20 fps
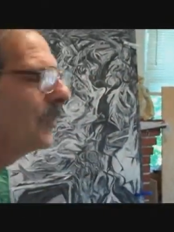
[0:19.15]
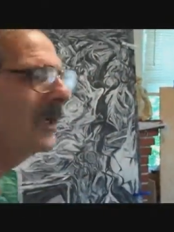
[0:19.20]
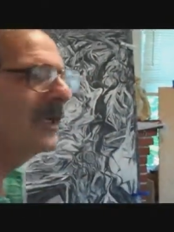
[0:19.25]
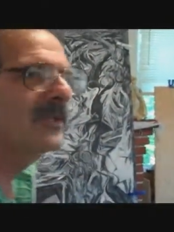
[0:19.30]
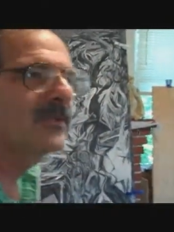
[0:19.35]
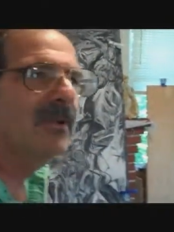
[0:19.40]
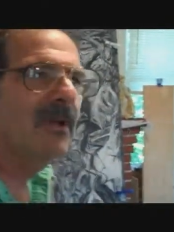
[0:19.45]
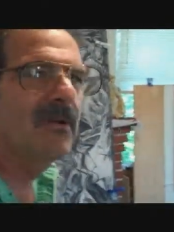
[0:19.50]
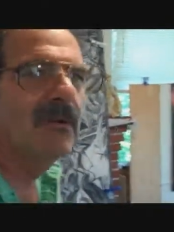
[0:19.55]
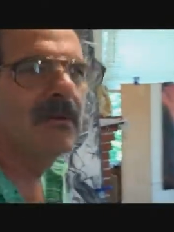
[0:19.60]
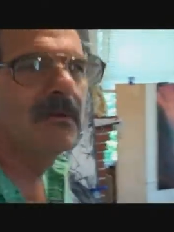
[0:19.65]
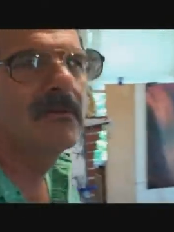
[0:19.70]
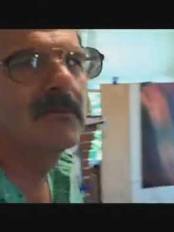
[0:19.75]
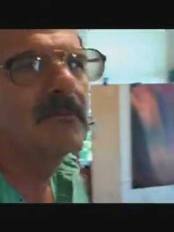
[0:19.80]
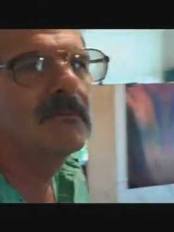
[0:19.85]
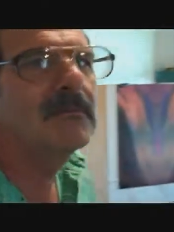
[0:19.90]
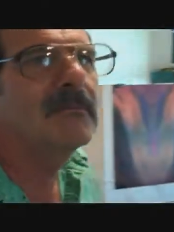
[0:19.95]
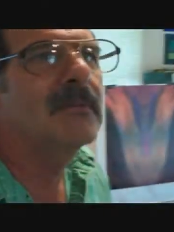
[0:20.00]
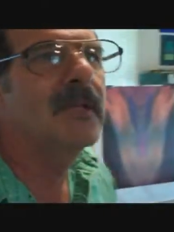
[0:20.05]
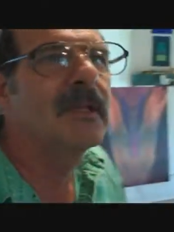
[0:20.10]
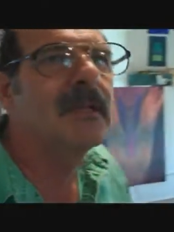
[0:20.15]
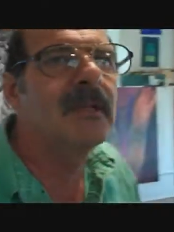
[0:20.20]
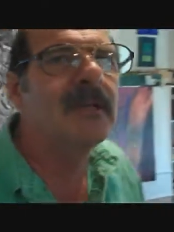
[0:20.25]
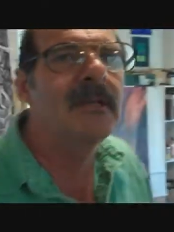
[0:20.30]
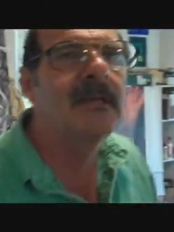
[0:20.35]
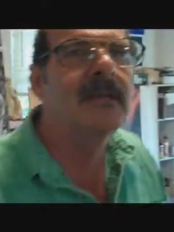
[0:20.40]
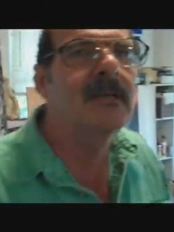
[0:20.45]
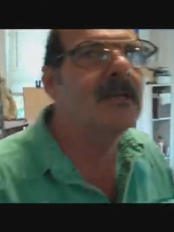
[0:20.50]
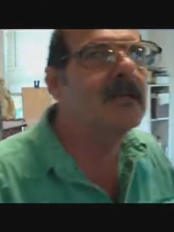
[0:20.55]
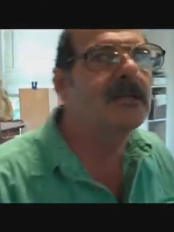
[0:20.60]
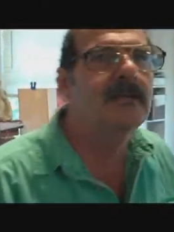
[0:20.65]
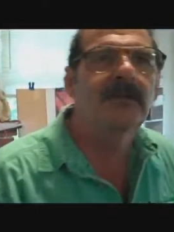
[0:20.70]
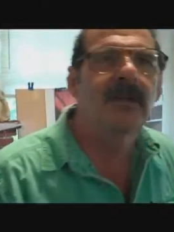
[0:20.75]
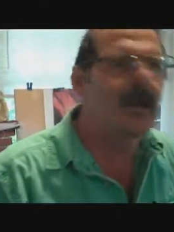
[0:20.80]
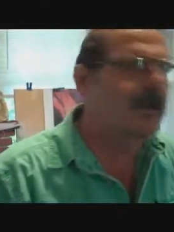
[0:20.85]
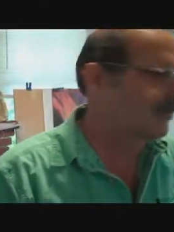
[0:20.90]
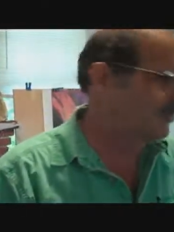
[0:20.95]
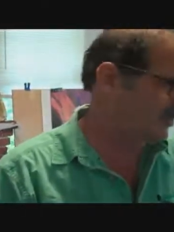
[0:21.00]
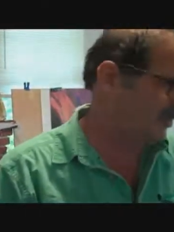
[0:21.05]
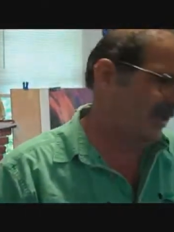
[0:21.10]
weeks old.
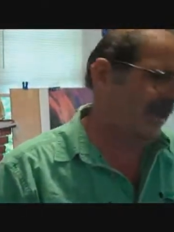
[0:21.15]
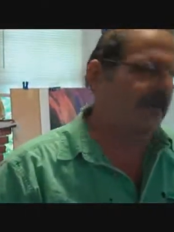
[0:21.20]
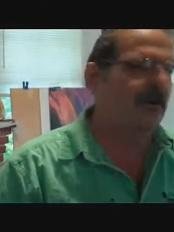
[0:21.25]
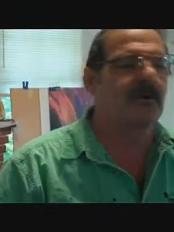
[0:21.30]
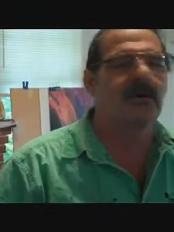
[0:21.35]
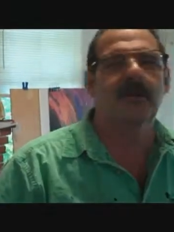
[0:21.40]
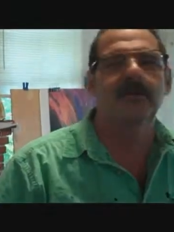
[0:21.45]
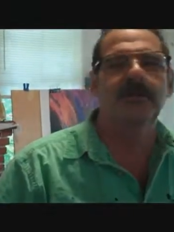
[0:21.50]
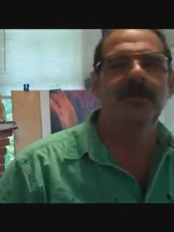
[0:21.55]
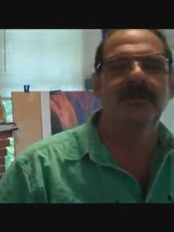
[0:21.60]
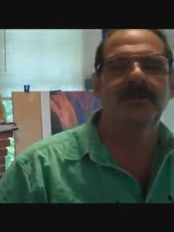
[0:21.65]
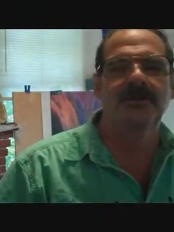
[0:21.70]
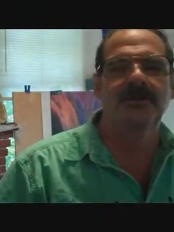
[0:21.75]
No, it's not all going to be in the